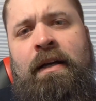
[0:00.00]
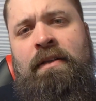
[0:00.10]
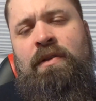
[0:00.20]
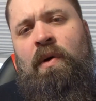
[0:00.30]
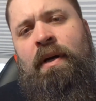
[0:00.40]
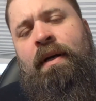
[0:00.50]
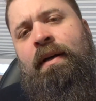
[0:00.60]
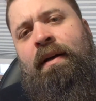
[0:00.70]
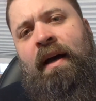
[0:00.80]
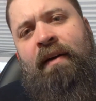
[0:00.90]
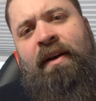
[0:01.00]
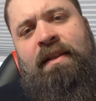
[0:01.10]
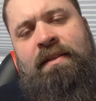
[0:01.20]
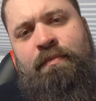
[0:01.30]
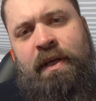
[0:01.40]
So, I've got
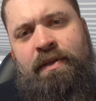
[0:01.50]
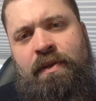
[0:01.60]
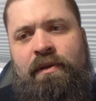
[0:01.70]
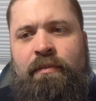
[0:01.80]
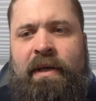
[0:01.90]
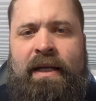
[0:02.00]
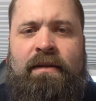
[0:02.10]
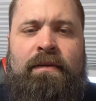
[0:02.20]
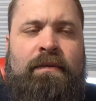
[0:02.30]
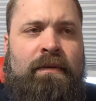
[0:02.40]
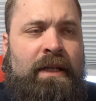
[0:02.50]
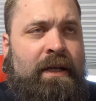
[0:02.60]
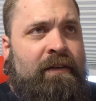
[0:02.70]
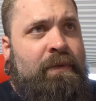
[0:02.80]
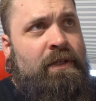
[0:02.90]
this bench goal in mind that I
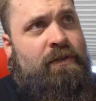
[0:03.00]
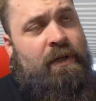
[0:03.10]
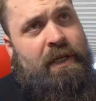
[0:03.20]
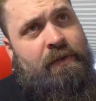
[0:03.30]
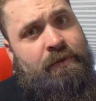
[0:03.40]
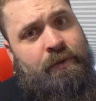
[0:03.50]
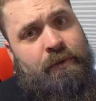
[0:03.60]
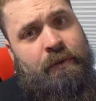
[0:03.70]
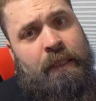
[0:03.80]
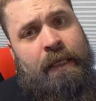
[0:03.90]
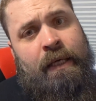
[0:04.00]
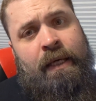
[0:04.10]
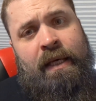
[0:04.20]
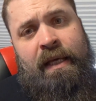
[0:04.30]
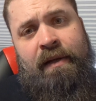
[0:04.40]
have been trying to
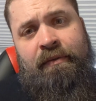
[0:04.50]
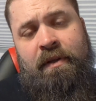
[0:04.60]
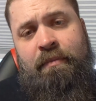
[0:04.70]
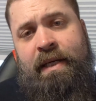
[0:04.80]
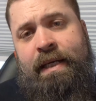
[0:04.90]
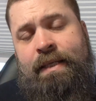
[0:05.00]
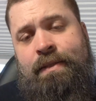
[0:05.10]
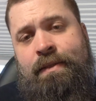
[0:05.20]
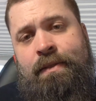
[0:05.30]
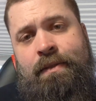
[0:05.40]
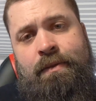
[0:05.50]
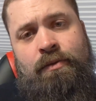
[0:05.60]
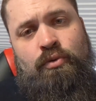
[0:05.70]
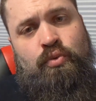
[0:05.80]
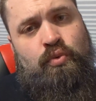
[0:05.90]
hit for the
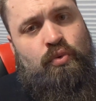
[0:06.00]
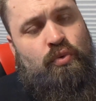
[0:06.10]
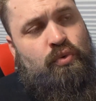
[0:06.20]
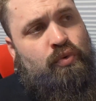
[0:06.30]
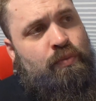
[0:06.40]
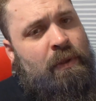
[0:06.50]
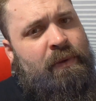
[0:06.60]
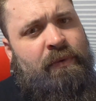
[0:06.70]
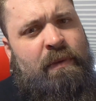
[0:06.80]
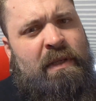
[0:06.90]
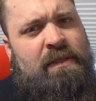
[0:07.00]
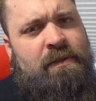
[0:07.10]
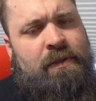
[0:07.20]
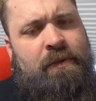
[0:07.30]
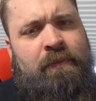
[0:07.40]
past probably 3 months or
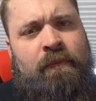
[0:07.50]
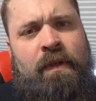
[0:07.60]
so.